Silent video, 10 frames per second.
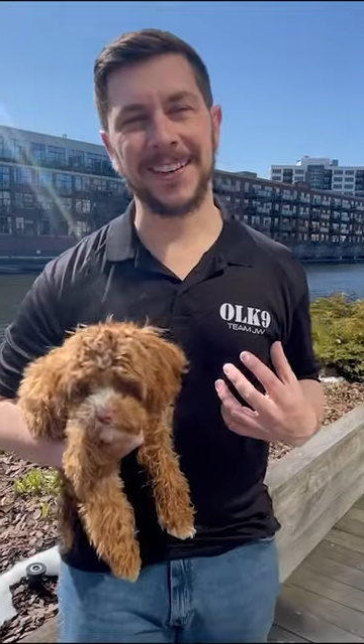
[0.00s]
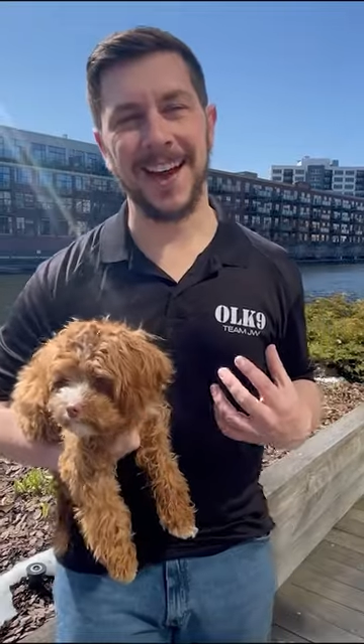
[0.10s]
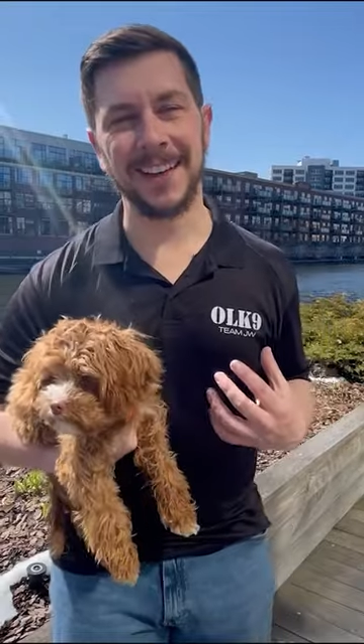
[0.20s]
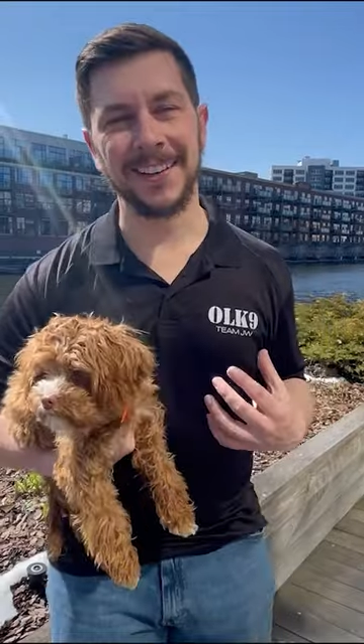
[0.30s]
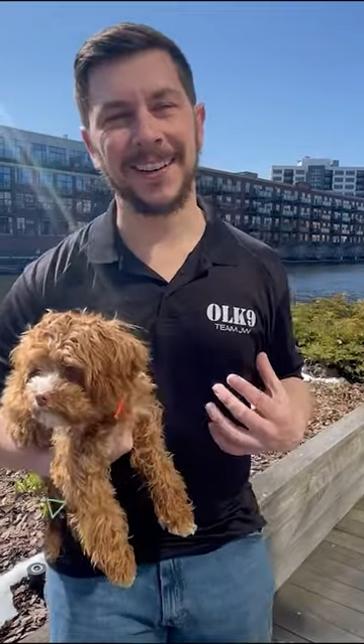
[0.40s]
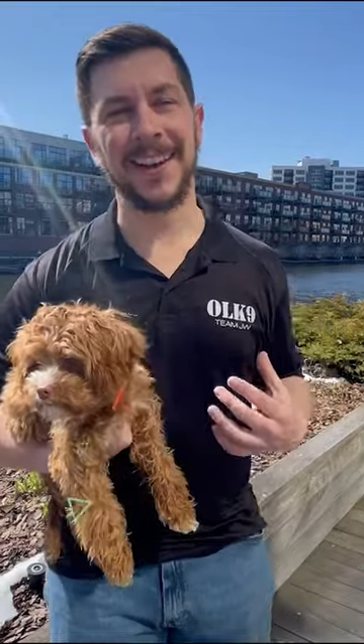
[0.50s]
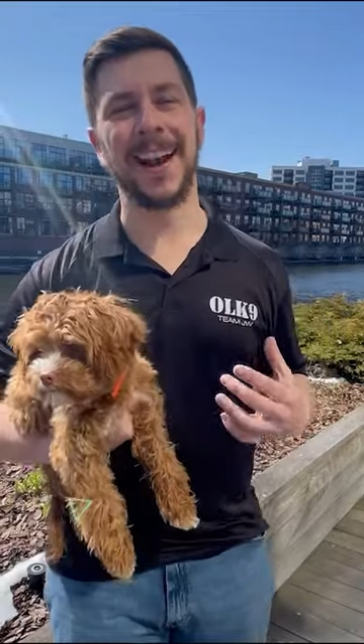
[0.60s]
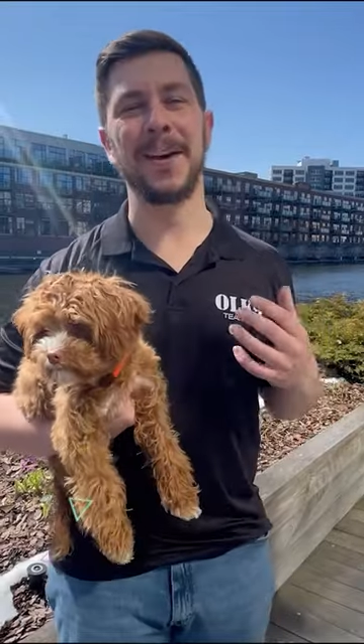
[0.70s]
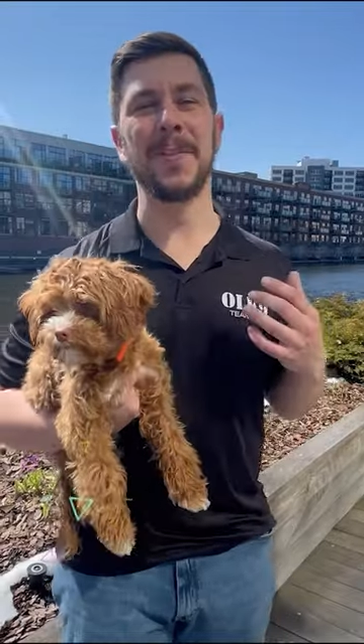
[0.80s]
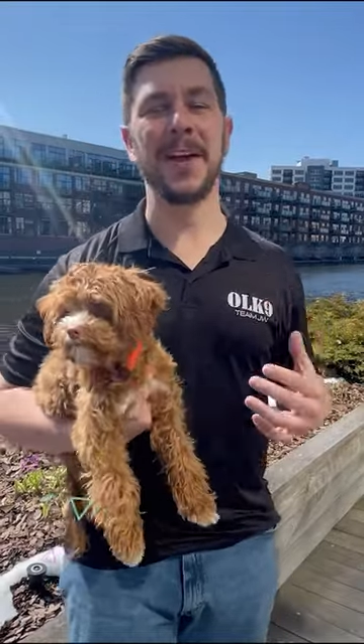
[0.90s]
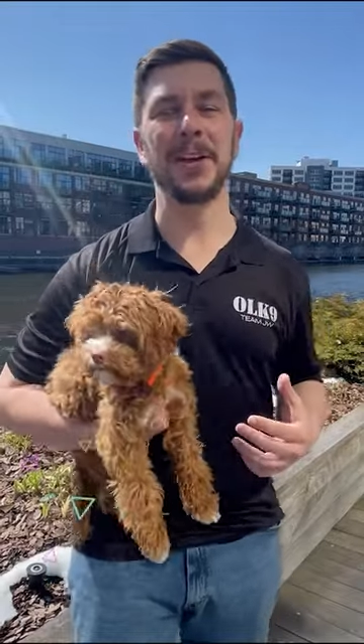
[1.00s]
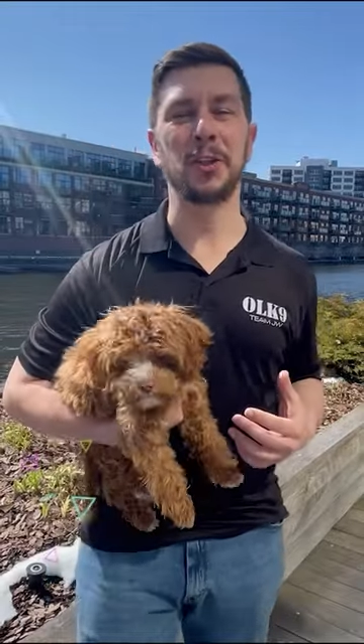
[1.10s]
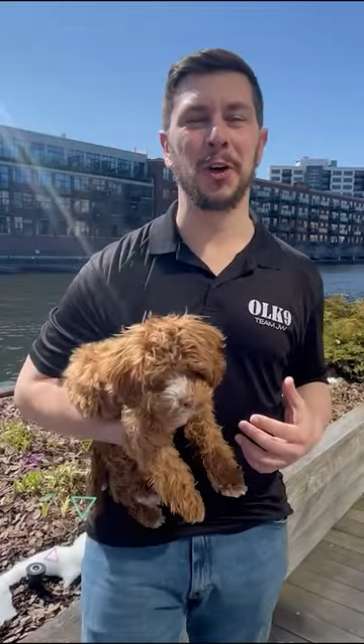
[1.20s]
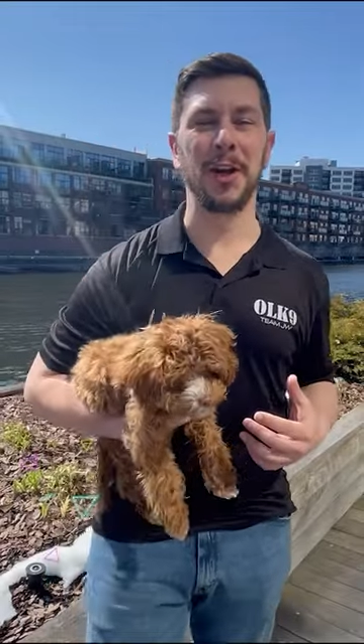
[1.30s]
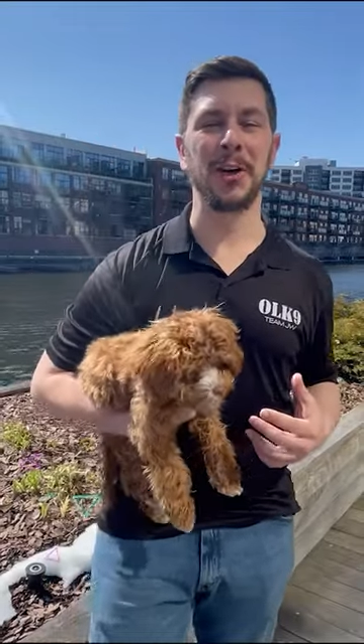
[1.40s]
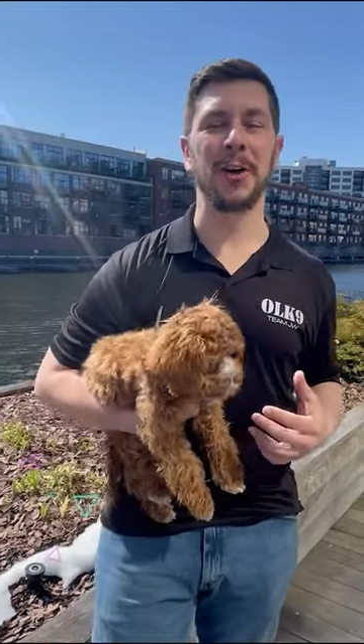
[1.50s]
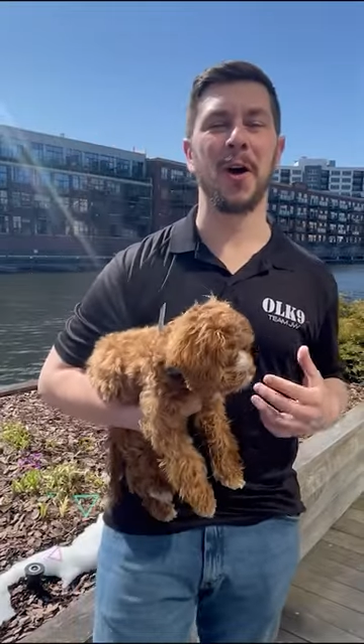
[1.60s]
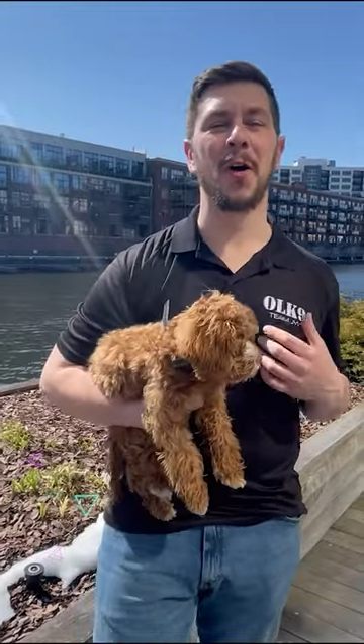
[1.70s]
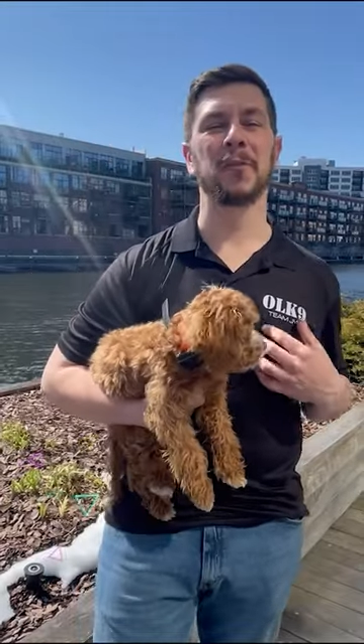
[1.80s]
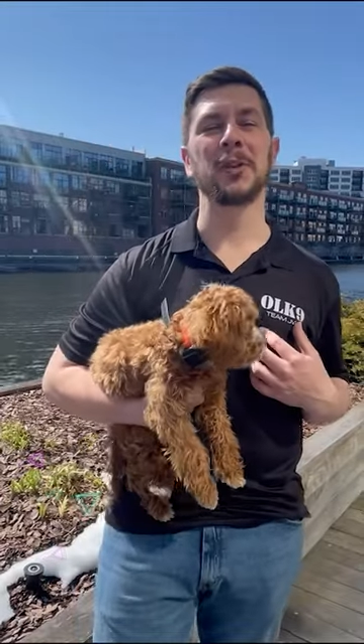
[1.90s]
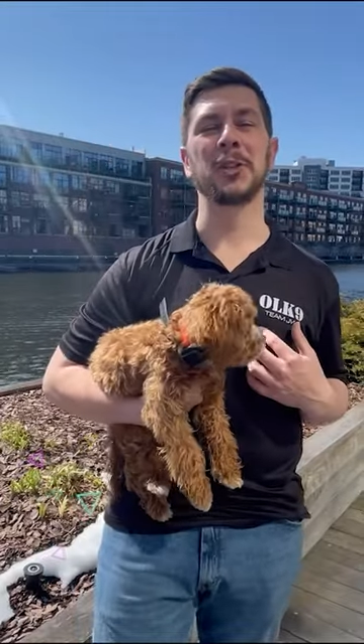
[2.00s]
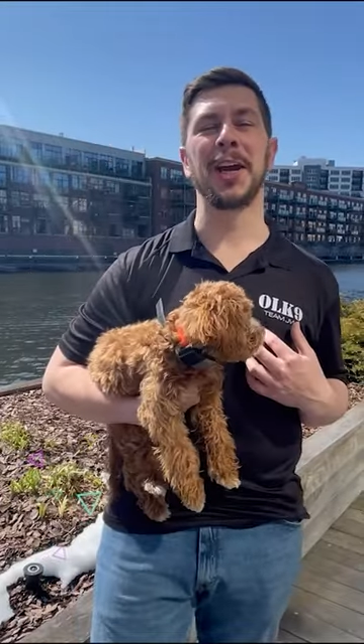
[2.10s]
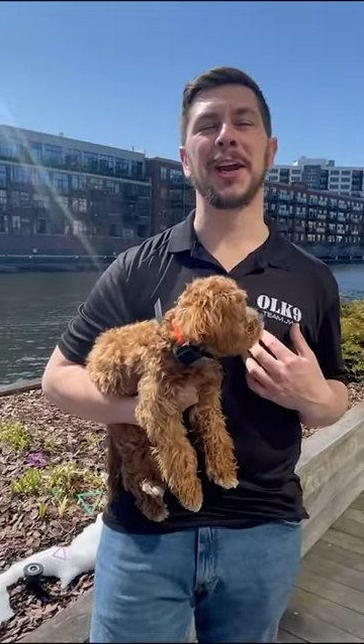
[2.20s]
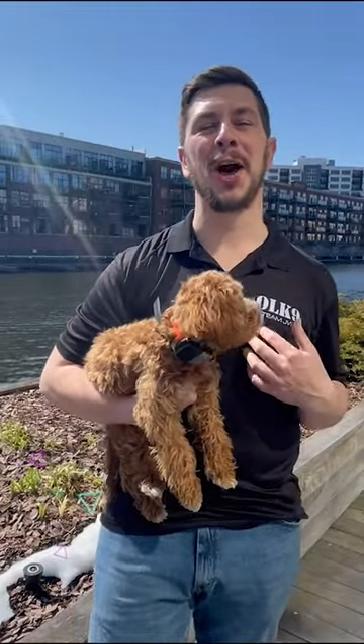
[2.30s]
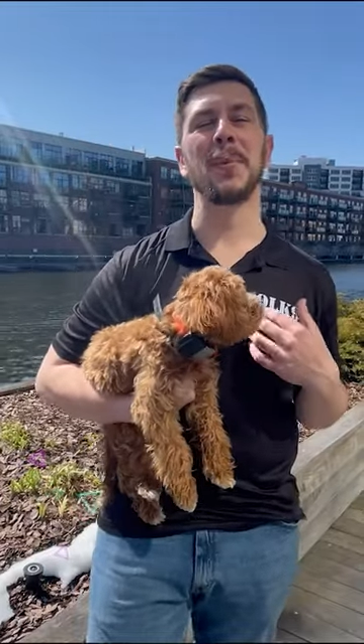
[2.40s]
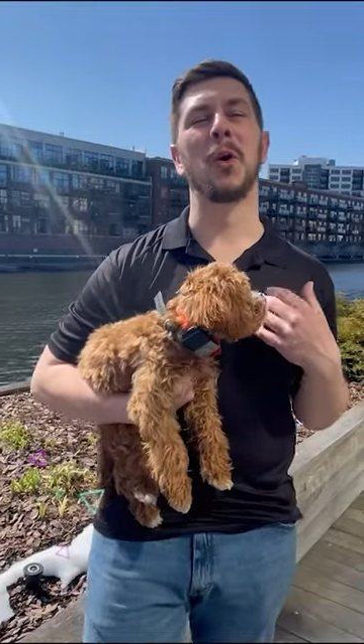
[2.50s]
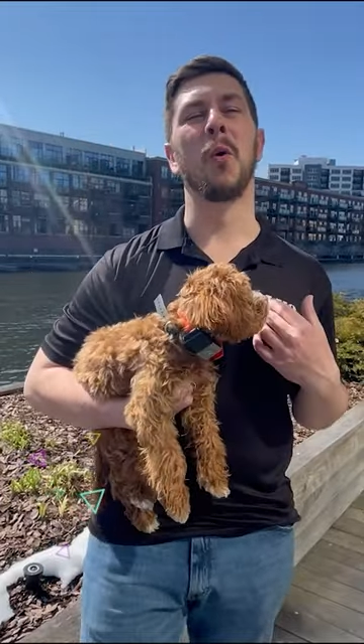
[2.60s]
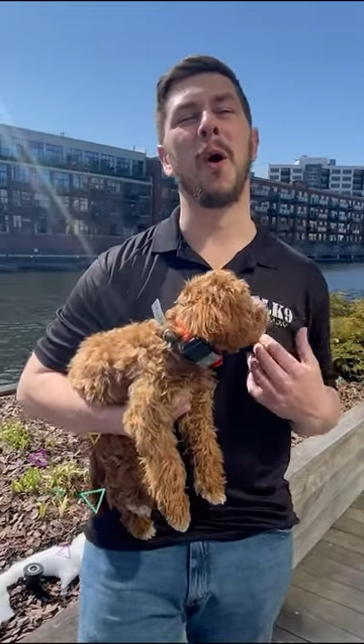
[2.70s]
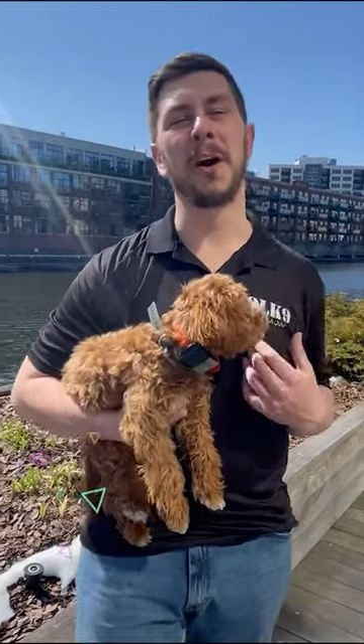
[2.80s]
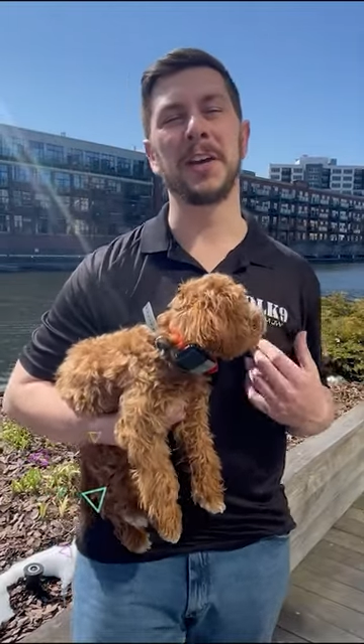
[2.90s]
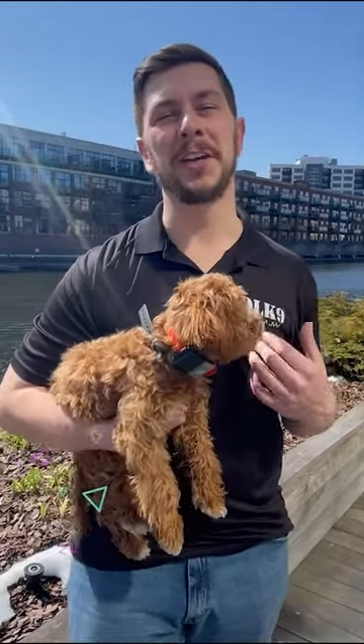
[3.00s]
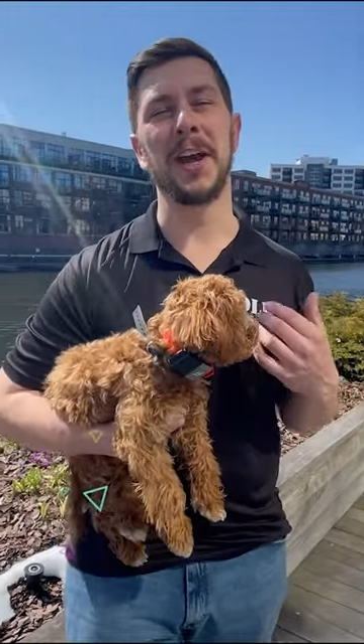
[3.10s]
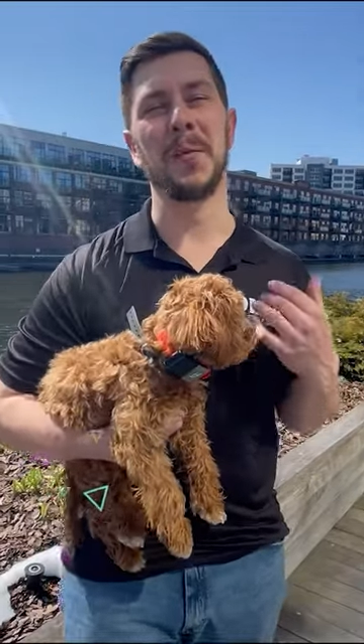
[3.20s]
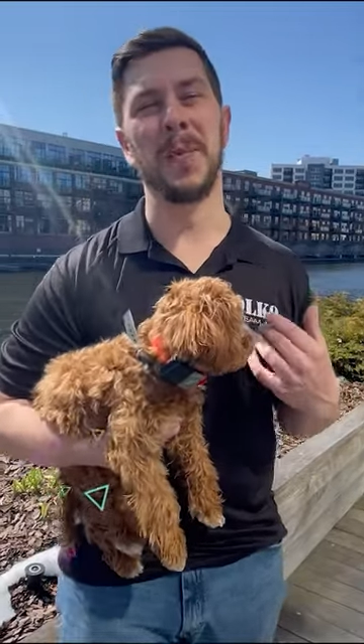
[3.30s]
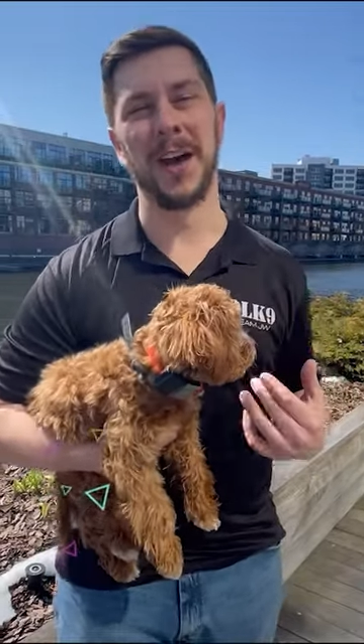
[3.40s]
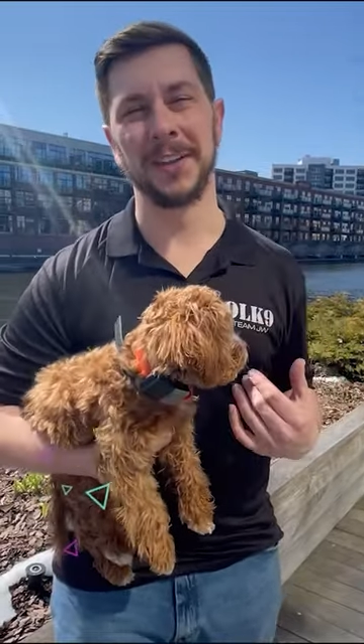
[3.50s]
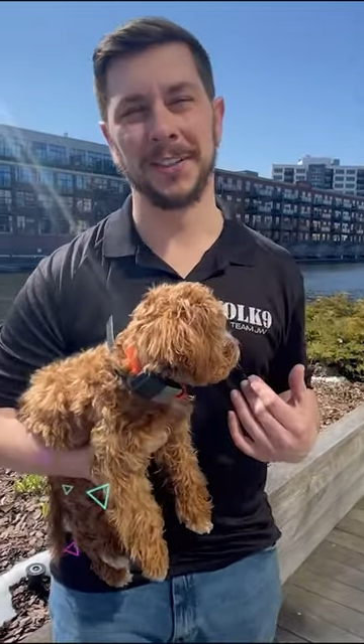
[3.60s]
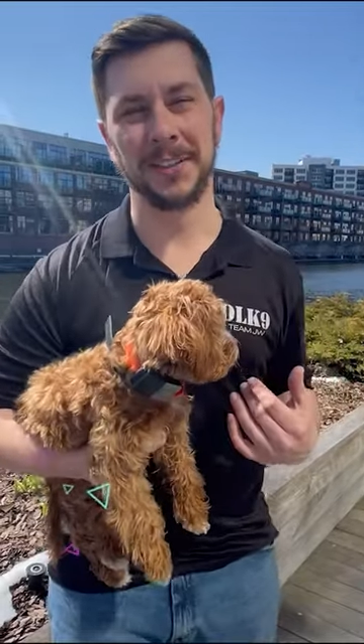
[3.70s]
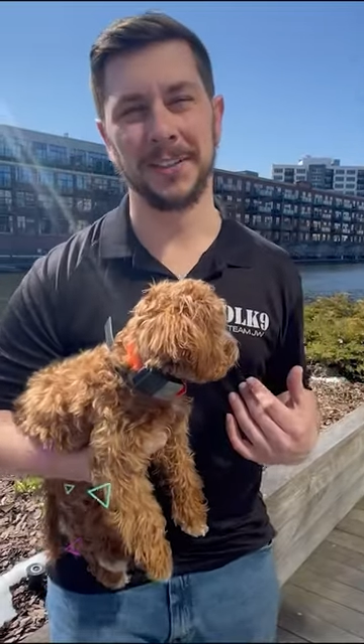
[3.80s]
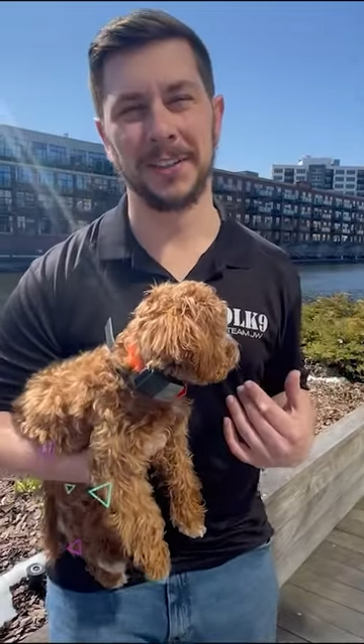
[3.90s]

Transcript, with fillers: Dinan, and I'm the head trainer at Off Leash Canine Milwaukee and Madison.